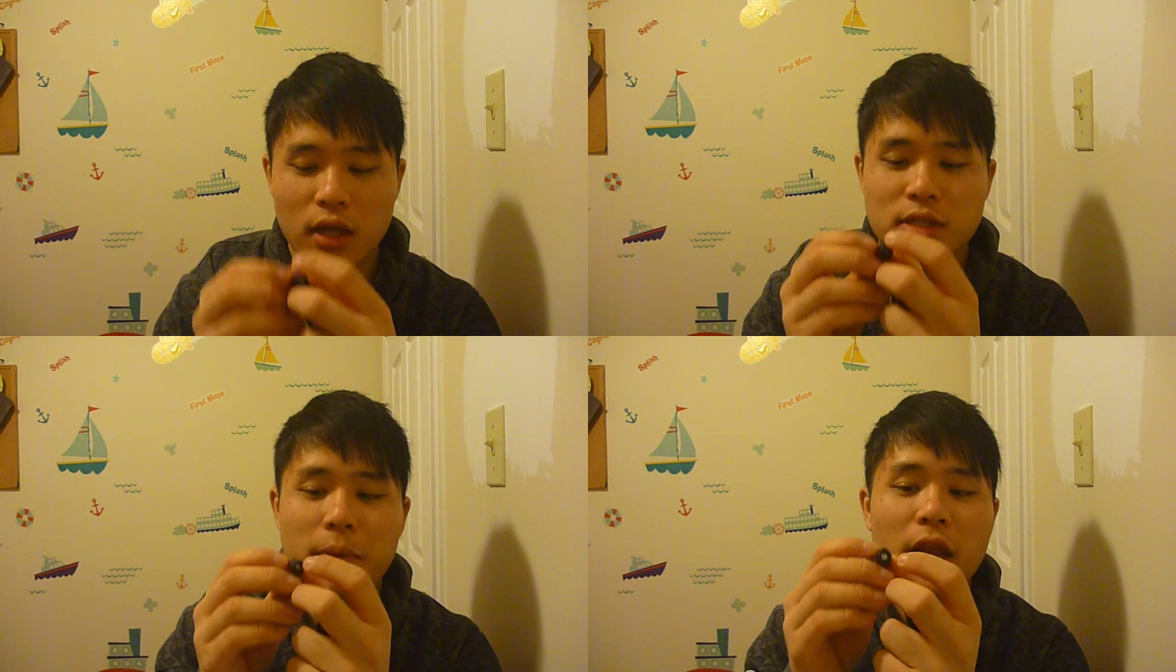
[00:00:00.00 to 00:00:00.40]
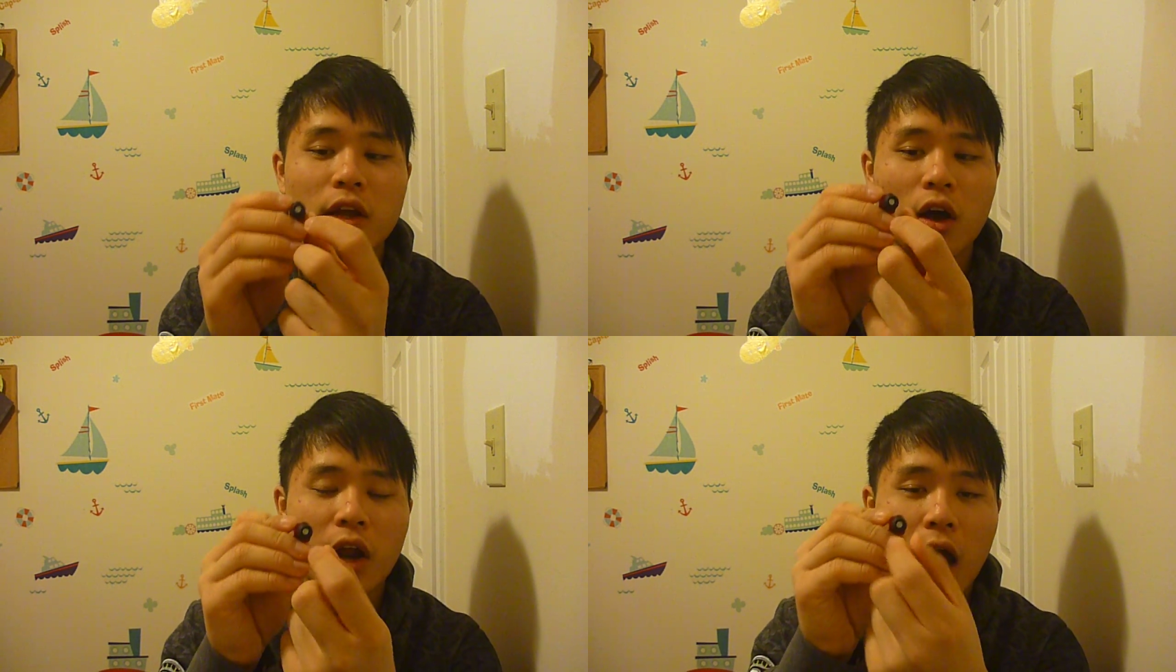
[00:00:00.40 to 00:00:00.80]

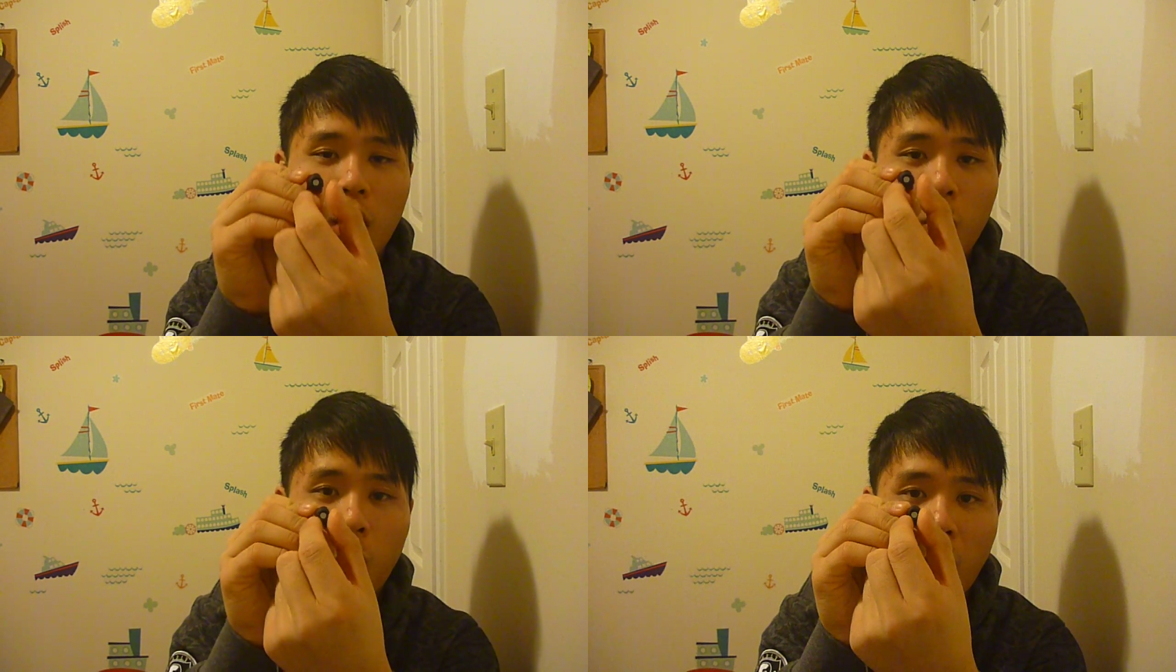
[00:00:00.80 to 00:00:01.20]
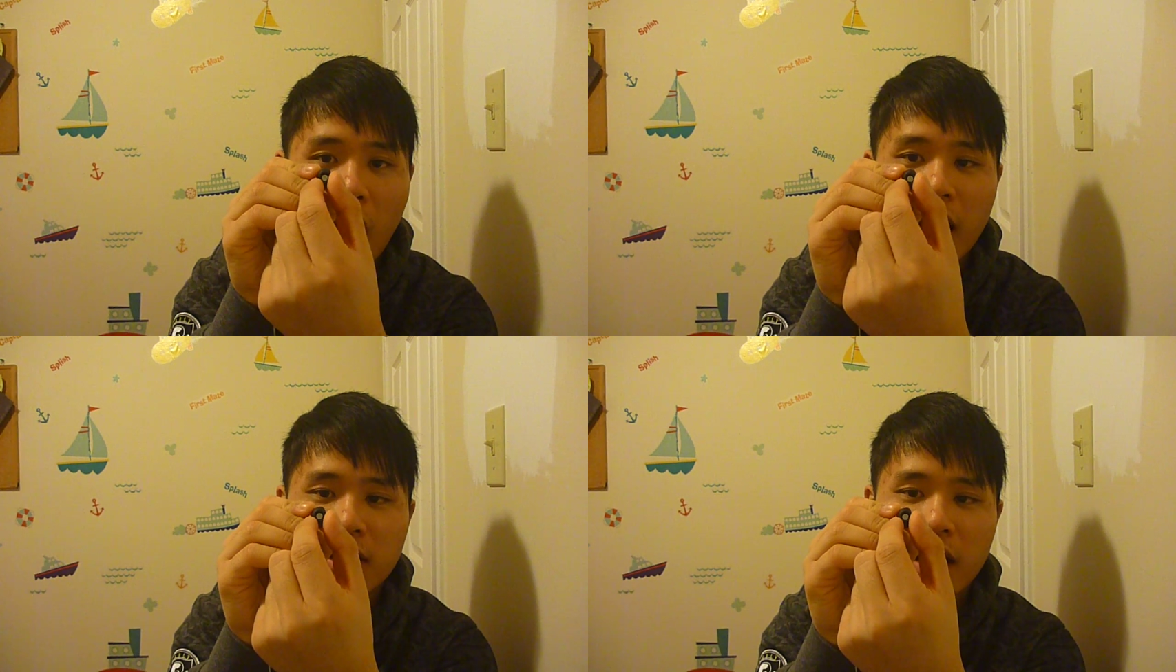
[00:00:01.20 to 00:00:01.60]
depending on how
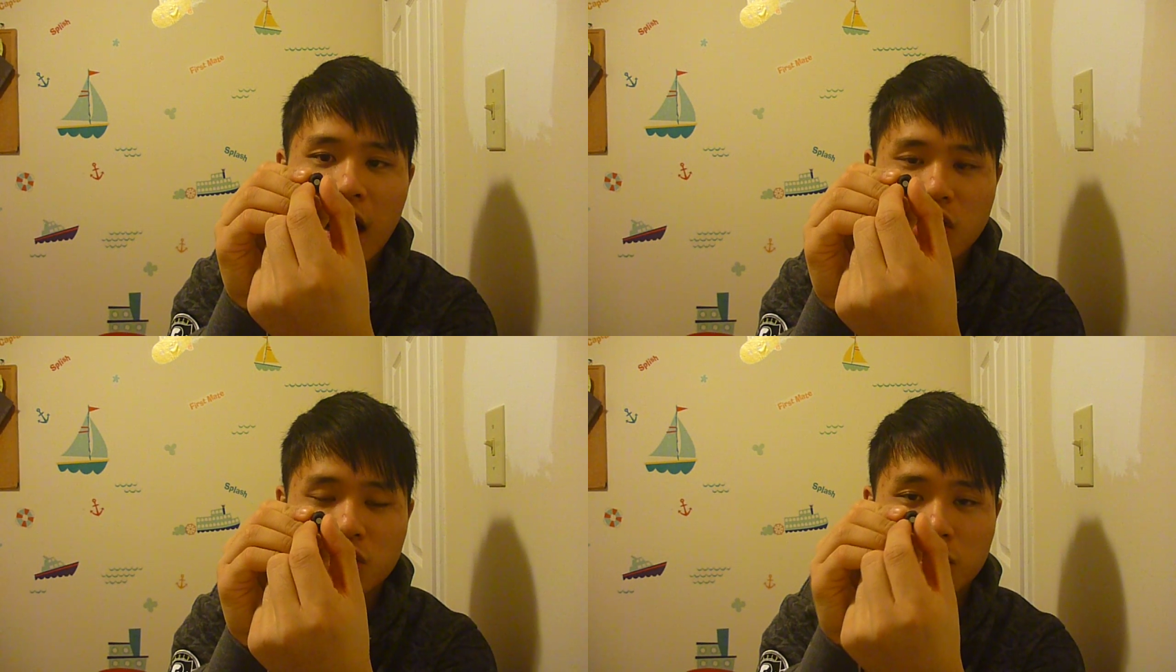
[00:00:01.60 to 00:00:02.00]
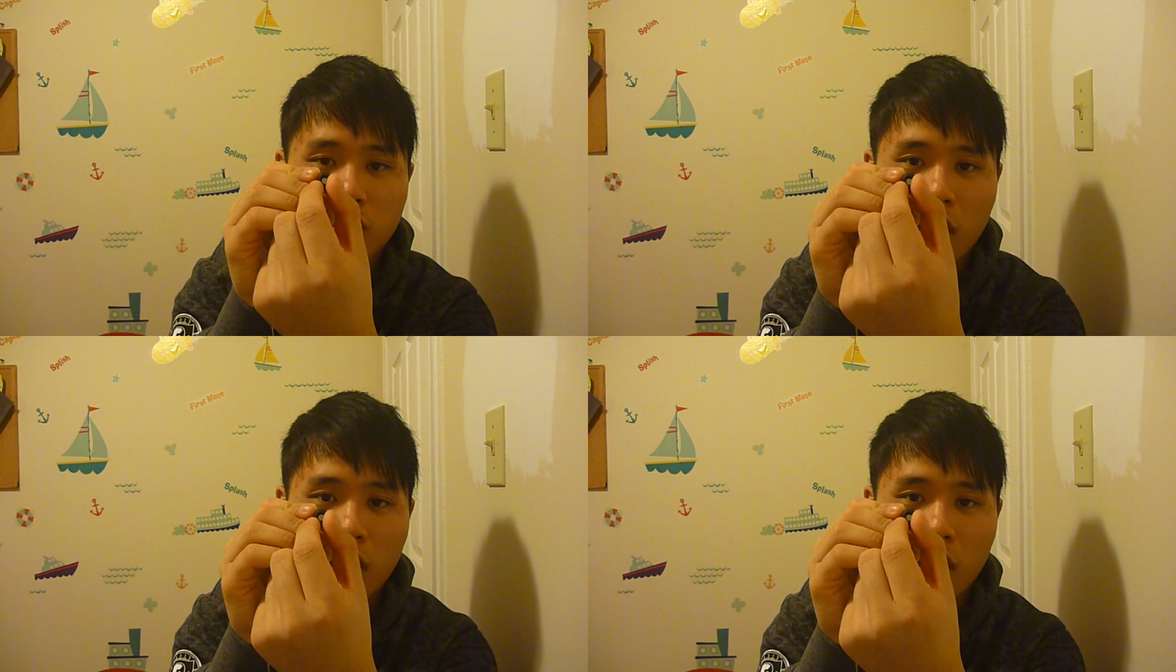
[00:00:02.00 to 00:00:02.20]
wide the actual